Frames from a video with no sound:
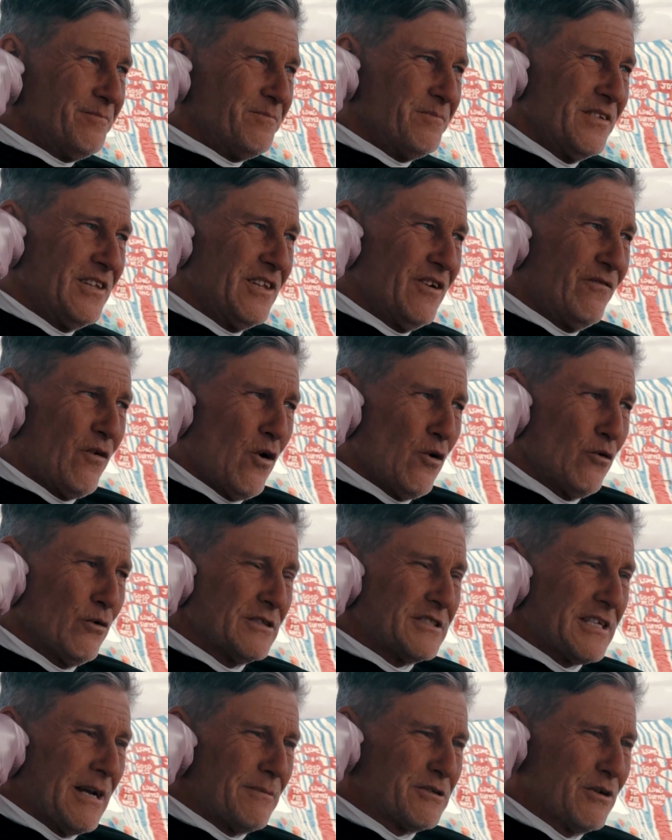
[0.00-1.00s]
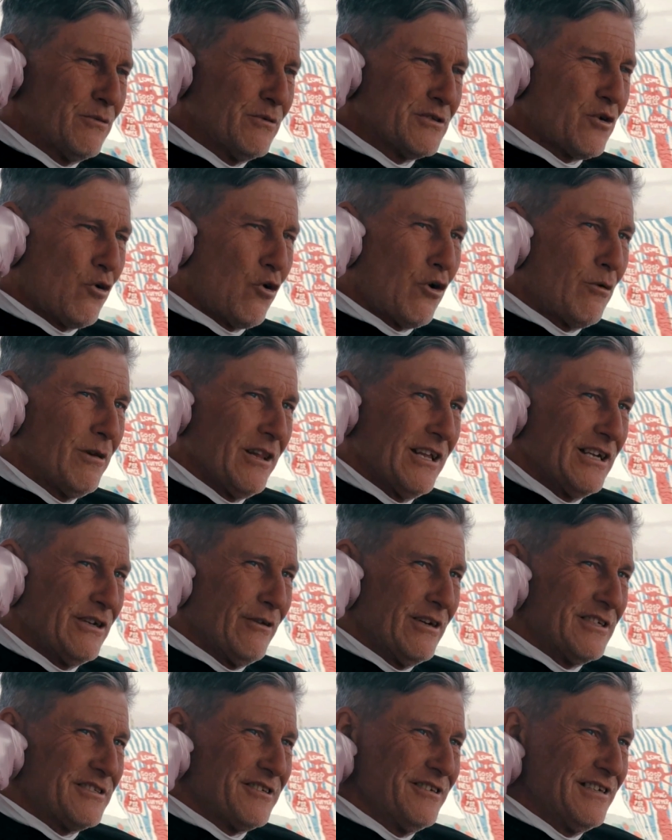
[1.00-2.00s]
And the phone reception was horrible
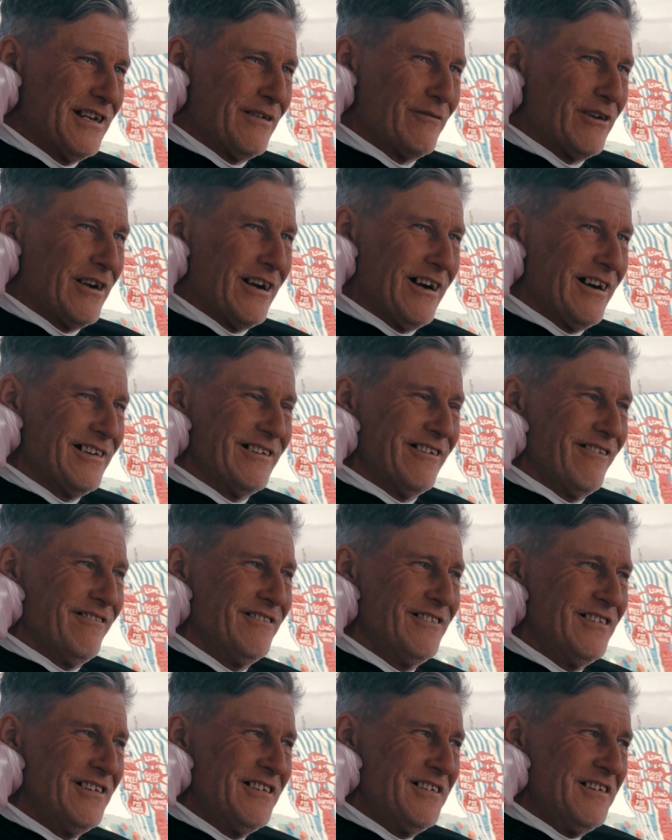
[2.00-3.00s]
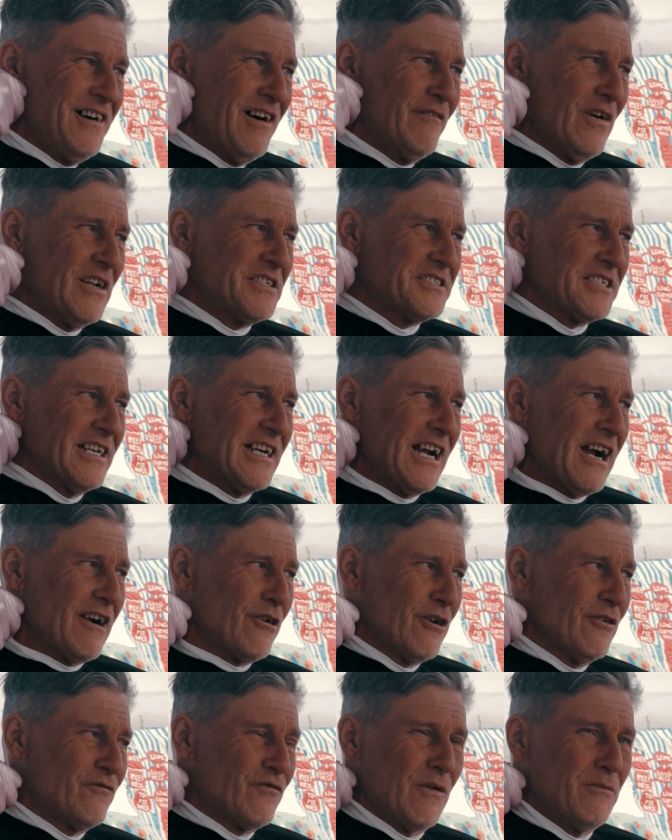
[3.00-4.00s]
anyway, so you never, eventually I
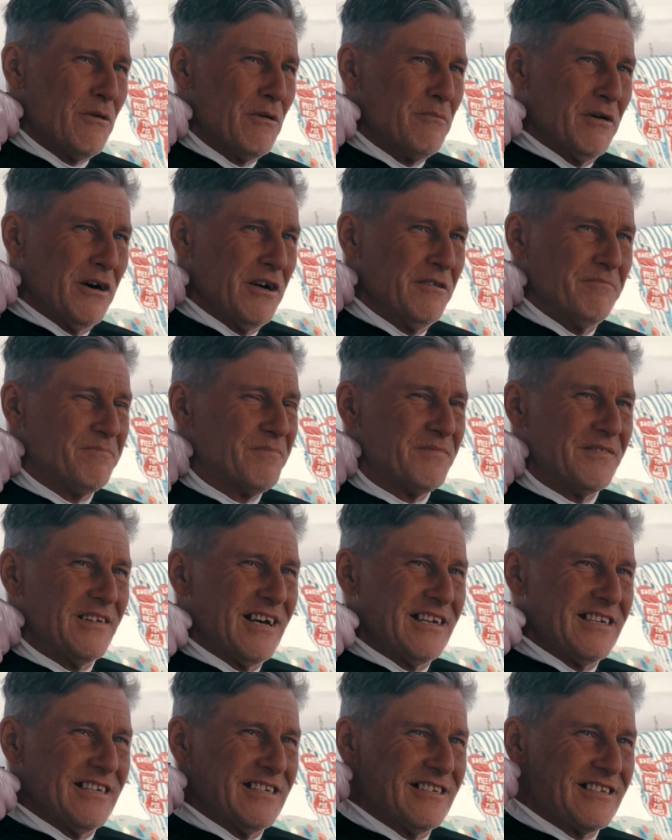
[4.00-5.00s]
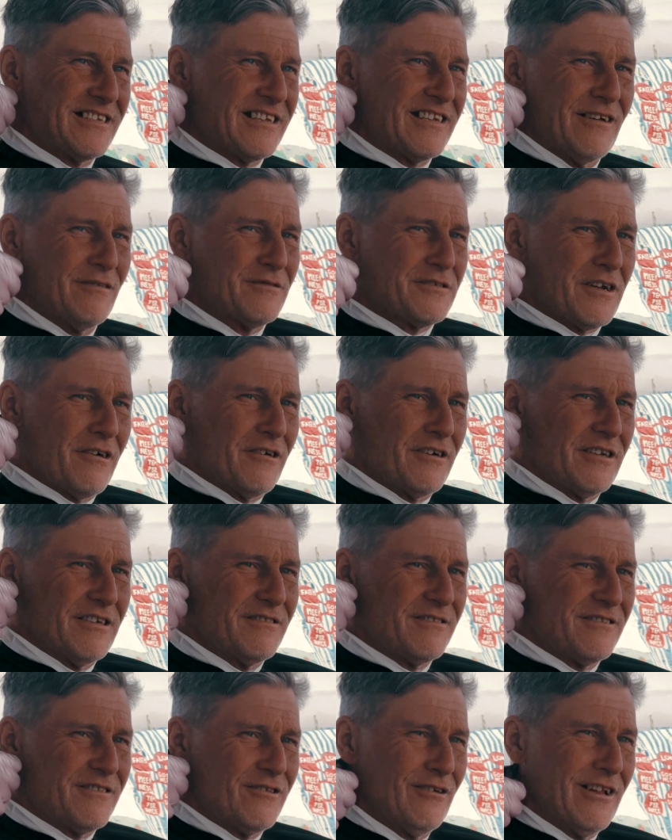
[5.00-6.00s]
heard from them, but I didn't, it was already
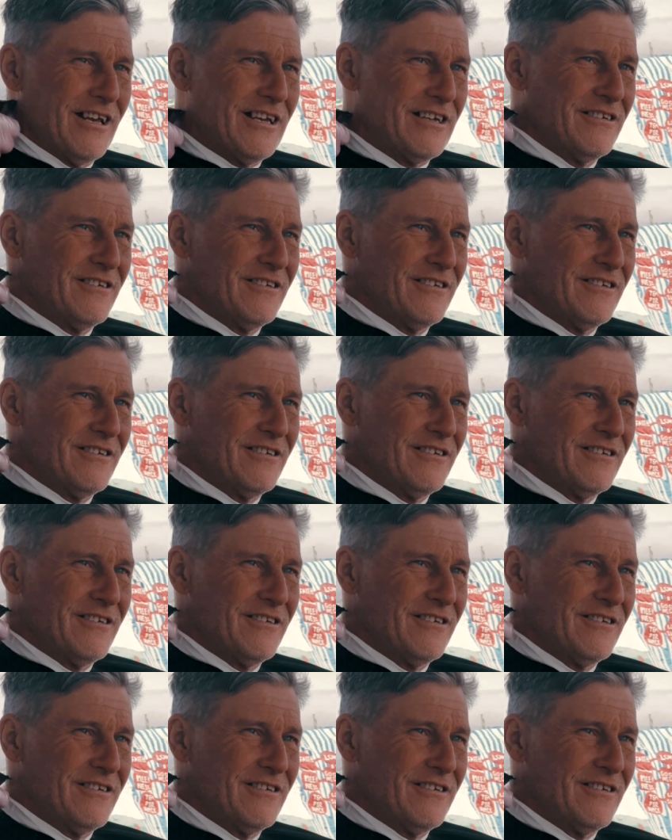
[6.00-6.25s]
too late.